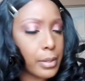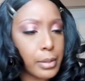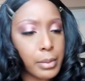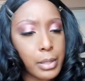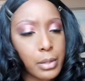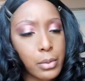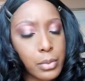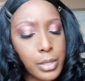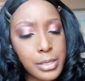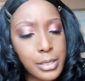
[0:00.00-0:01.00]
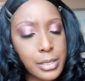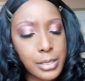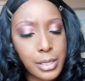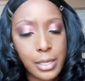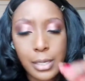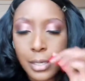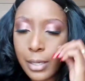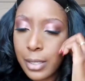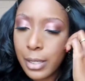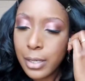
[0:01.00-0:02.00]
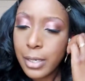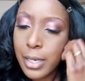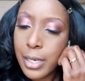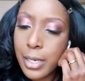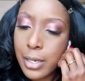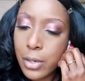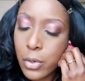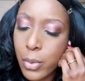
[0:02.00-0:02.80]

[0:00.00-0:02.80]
There we go. This is the Clinique